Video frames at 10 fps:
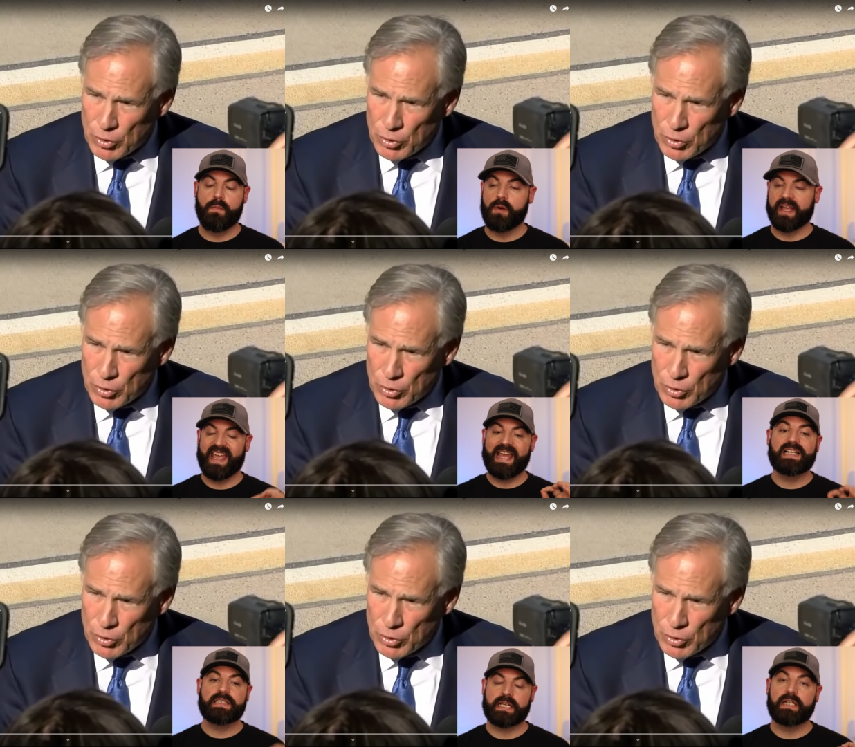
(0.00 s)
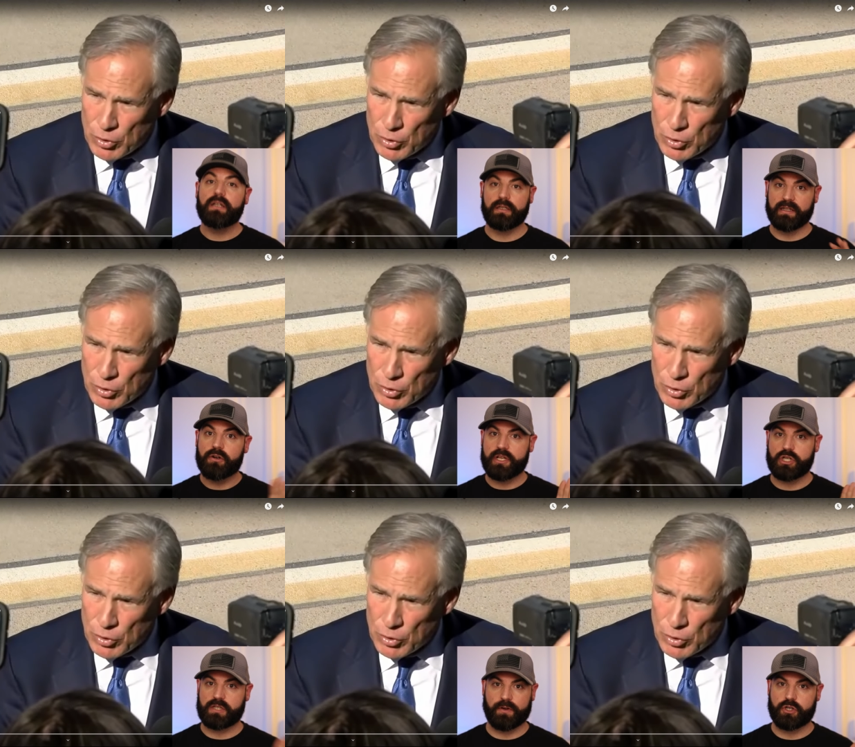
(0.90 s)
Speaker 1: moment. It is literally
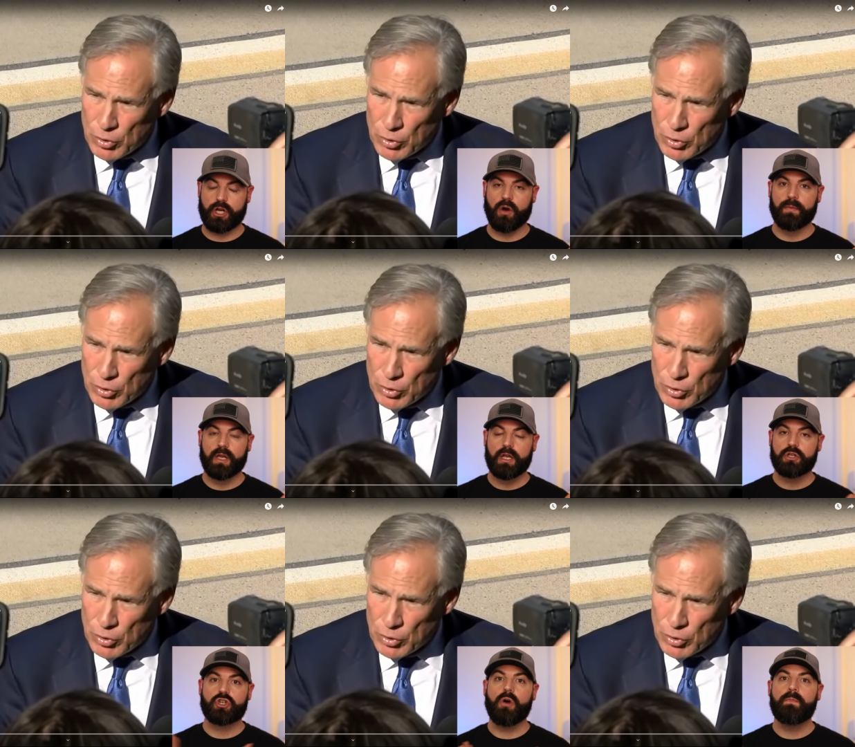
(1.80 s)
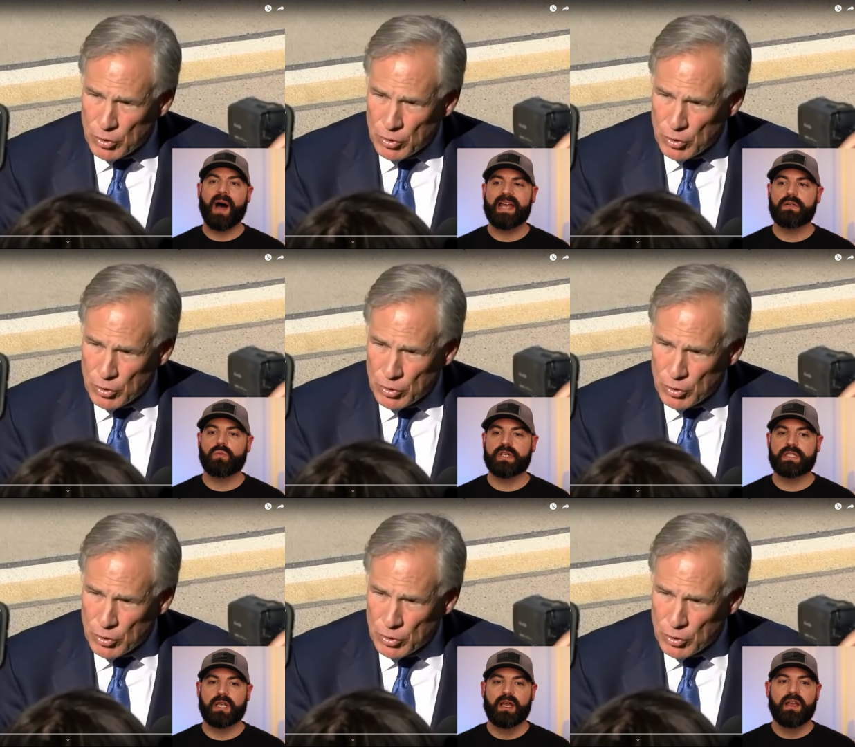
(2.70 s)
just for show. Joe Biden
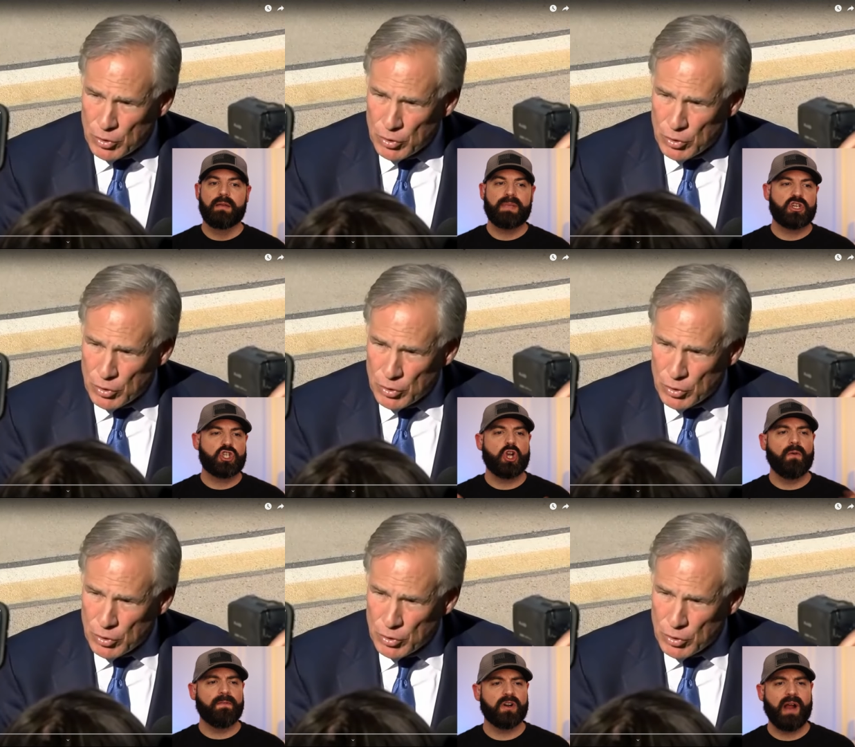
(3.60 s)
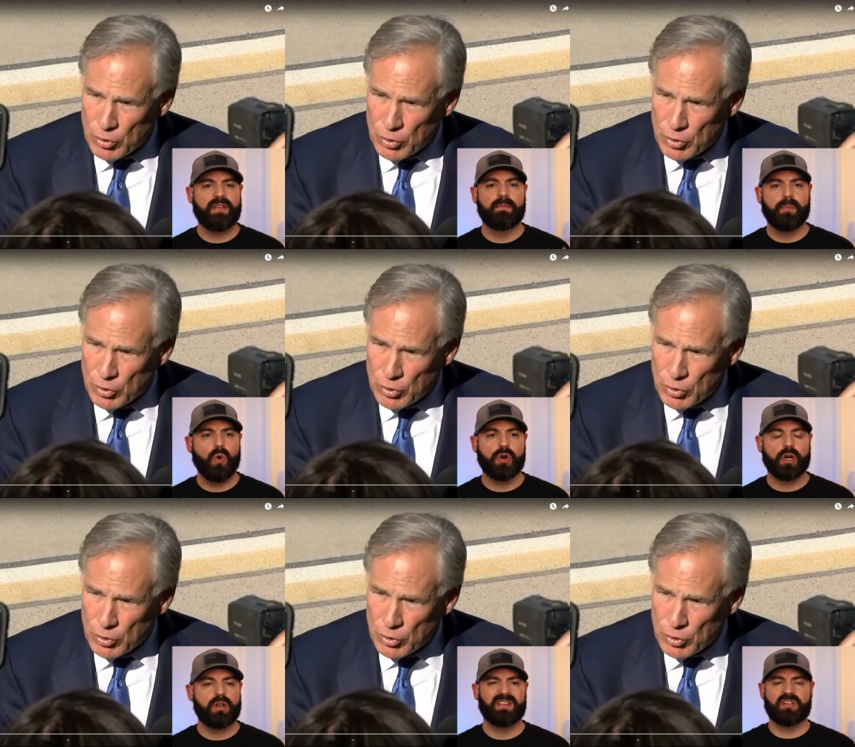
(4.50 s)
was being chauffeured around the
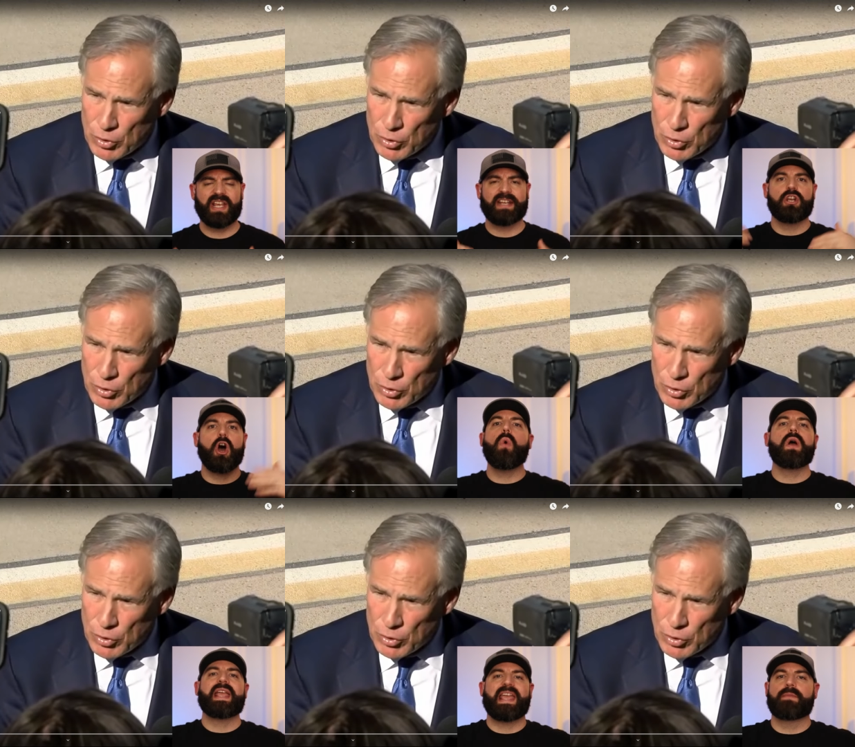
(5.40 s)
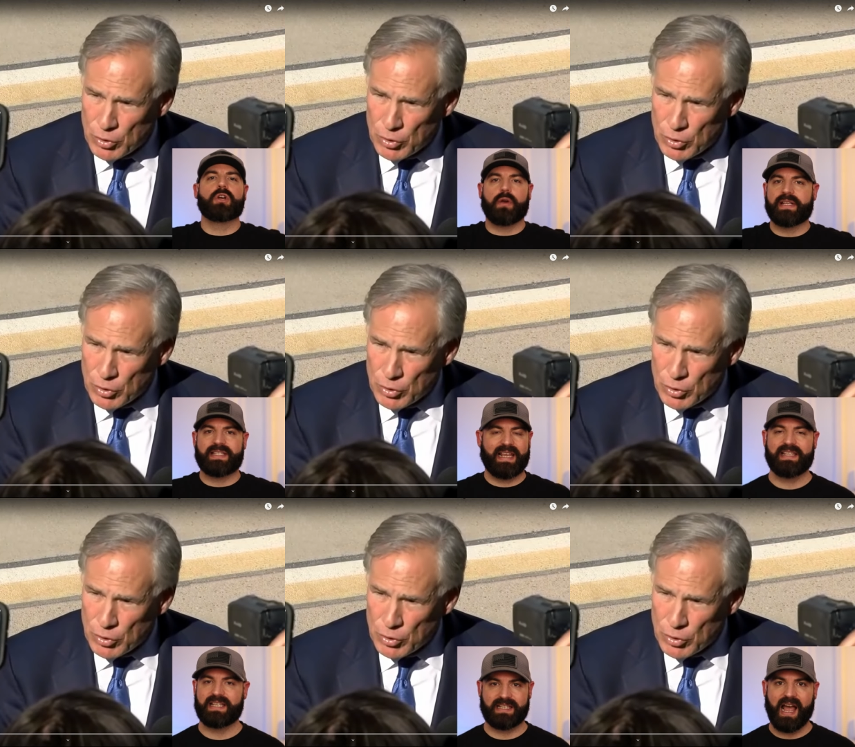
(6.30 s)
border. There's like no immigrants
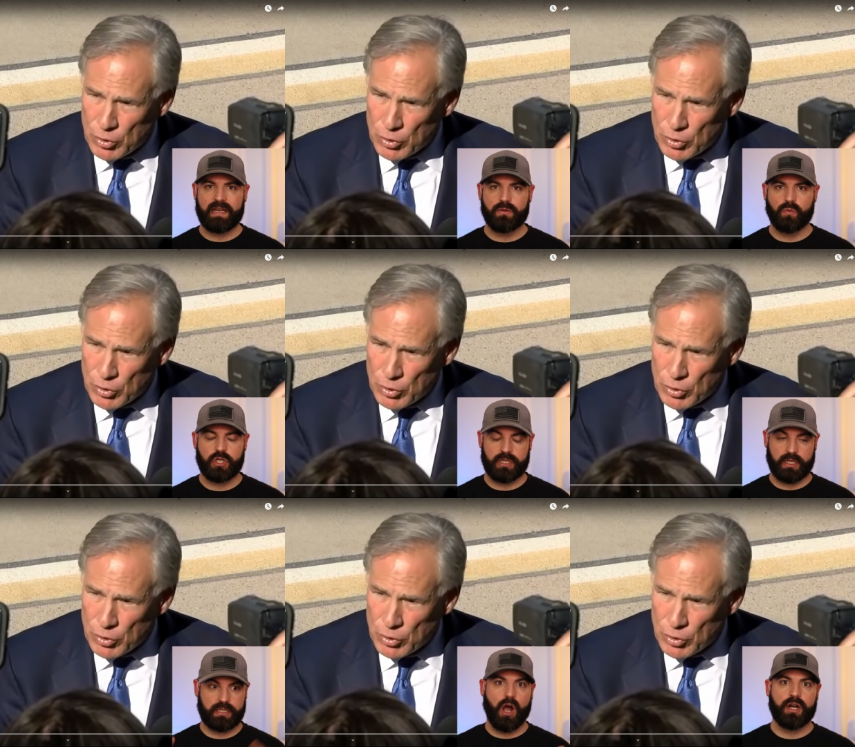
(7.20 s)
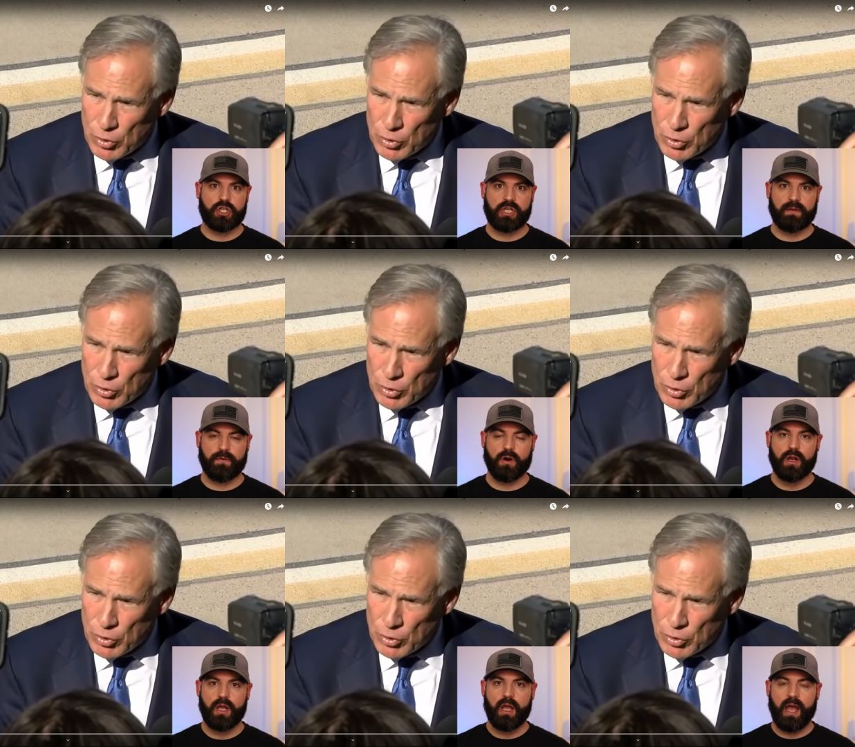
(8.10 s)
in sight, which is astonishing
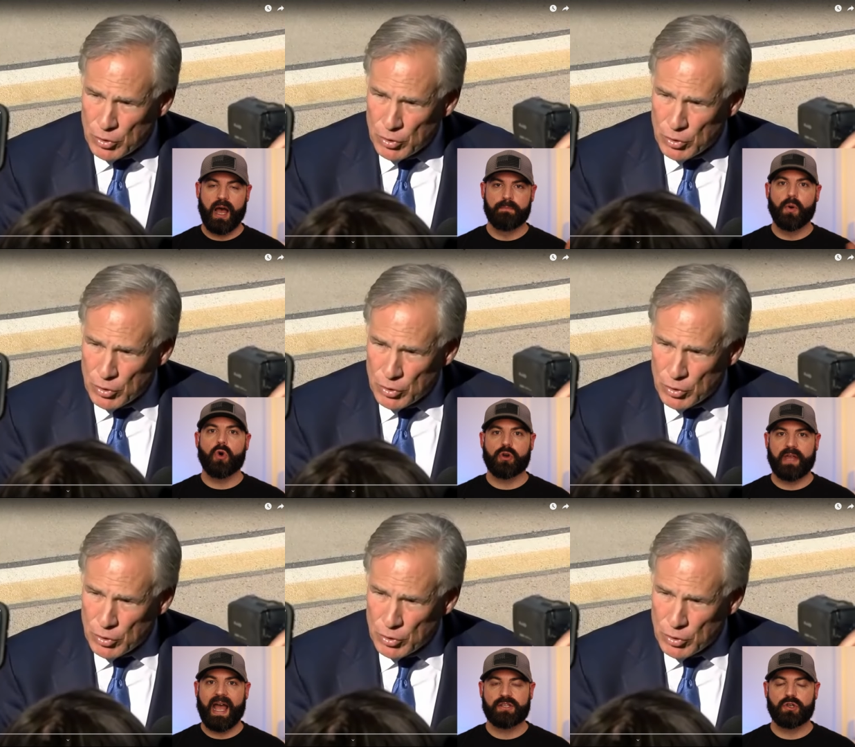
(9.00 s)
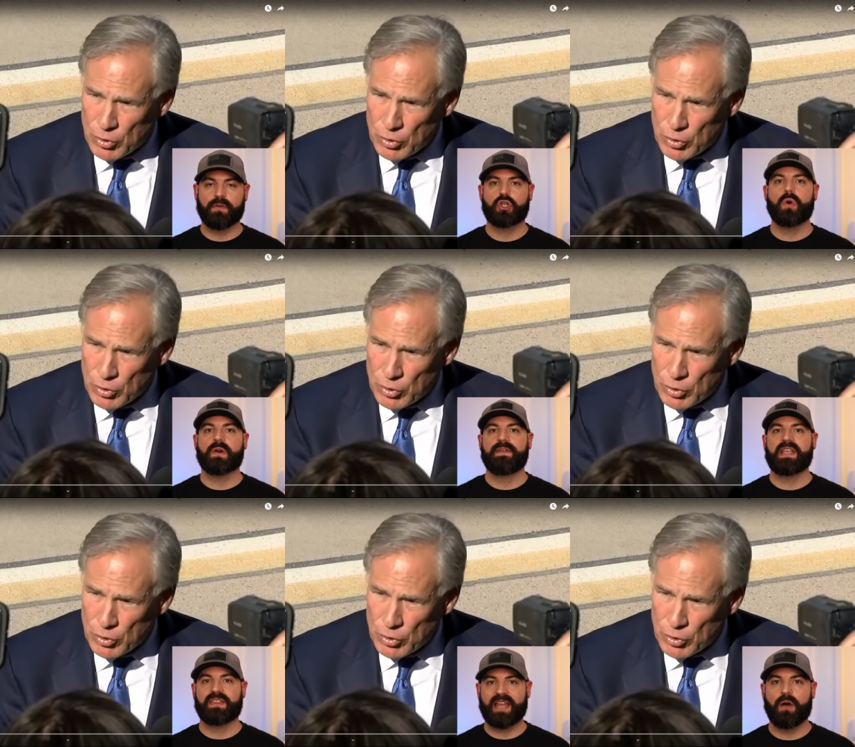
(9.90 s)
for a border that has over
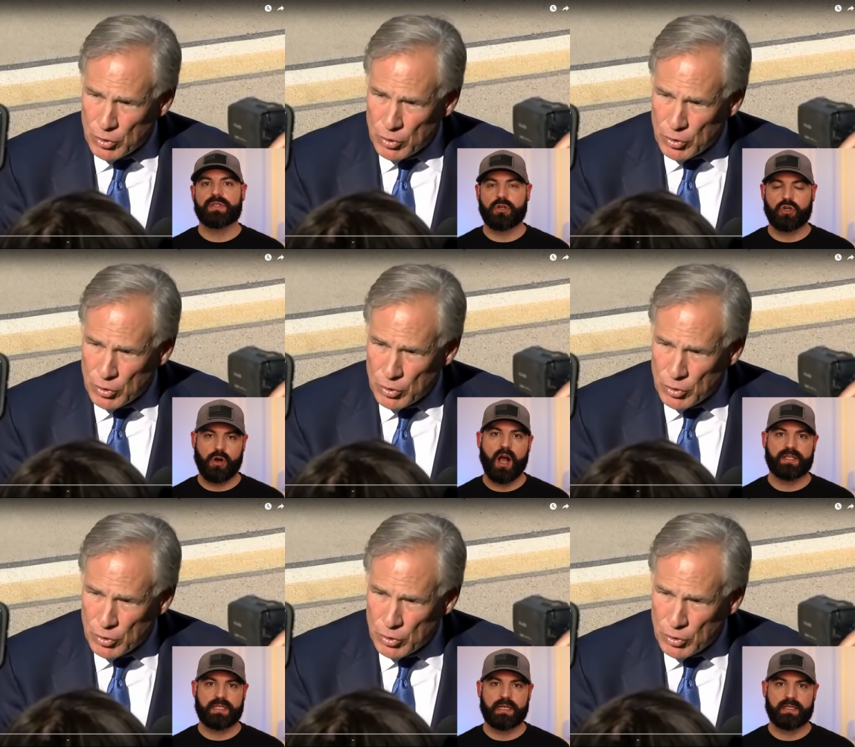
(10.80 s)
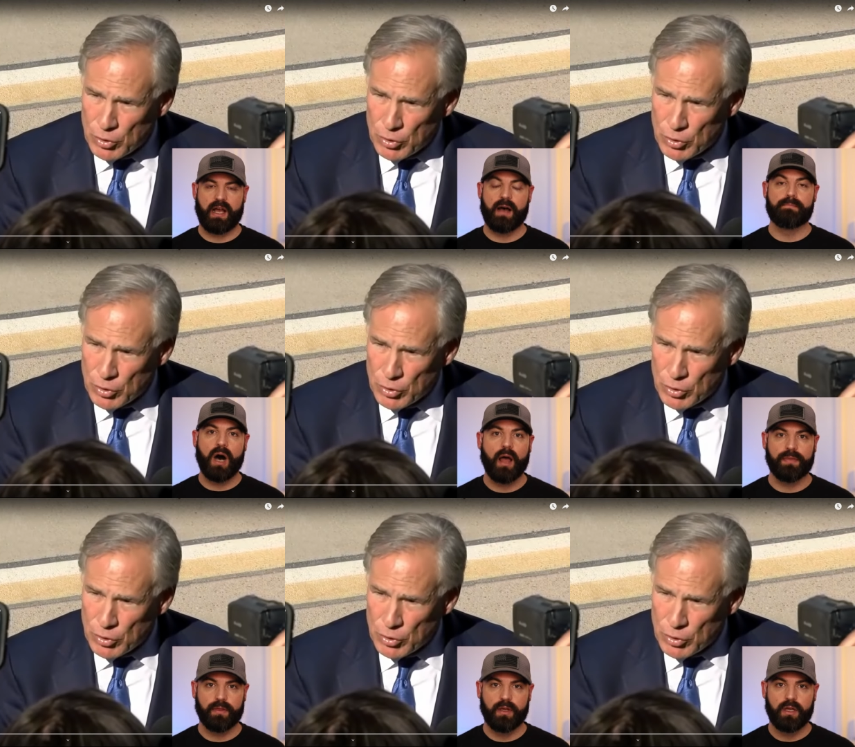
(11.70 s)
250,000 crossings a month.